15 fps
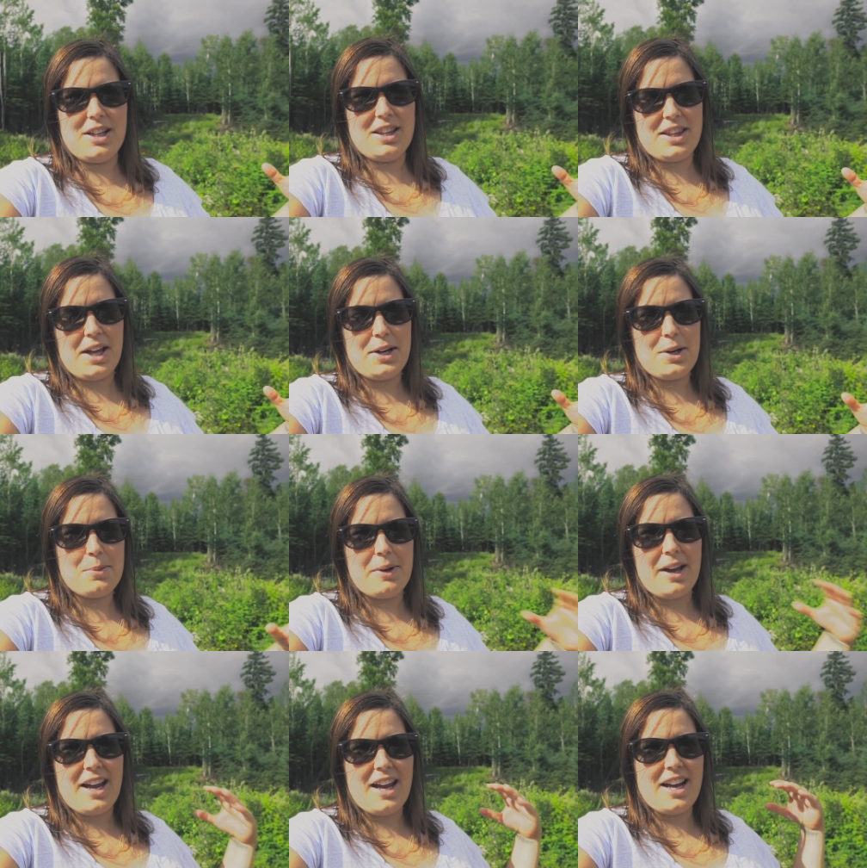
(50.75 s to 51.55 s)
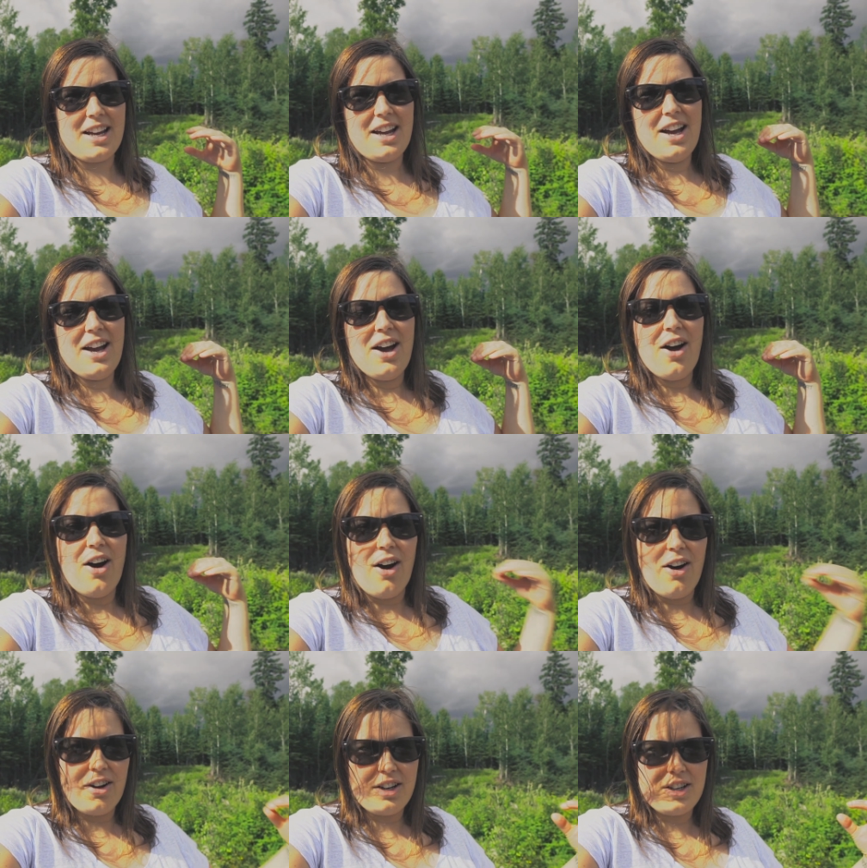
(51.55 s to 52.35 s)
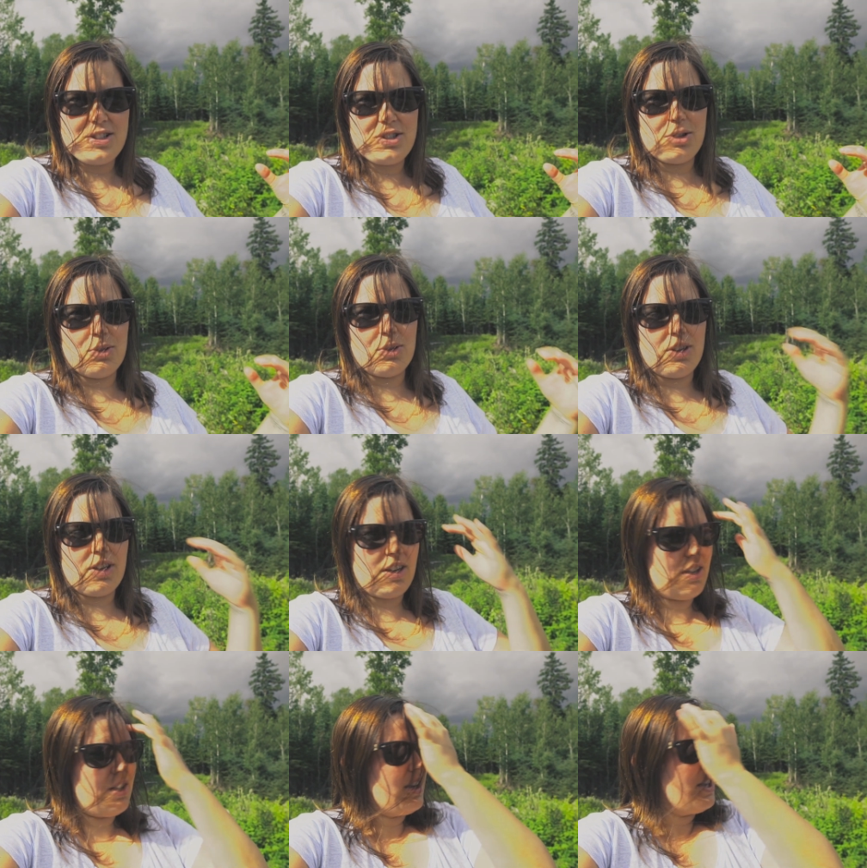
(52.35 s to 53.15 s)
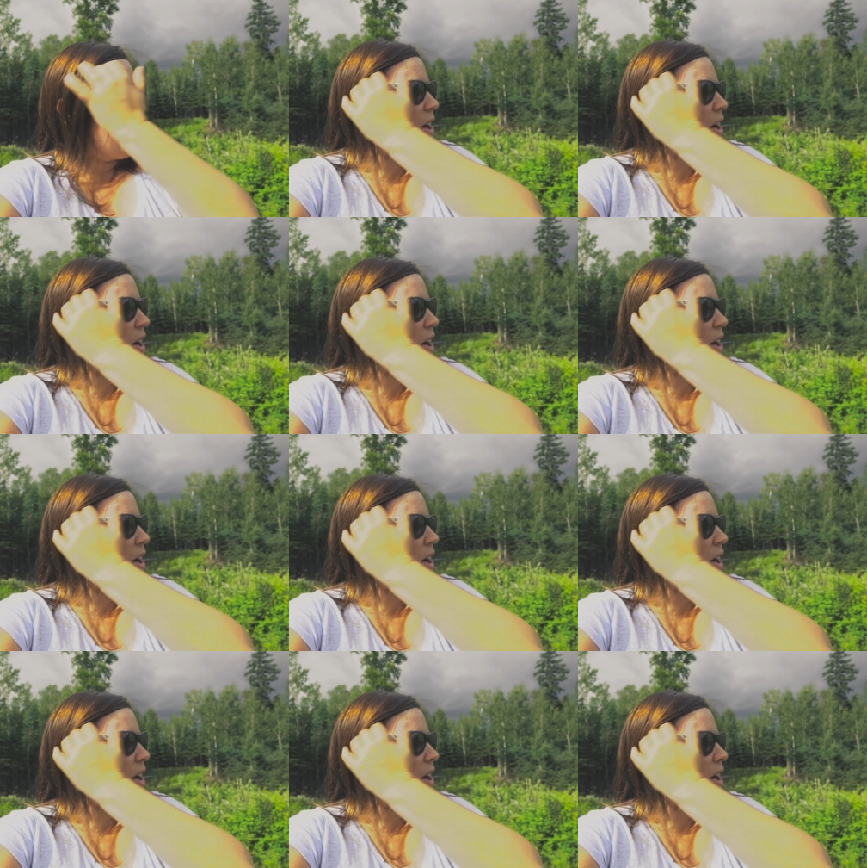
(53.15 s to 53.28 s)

in Thunder Bay on a tour.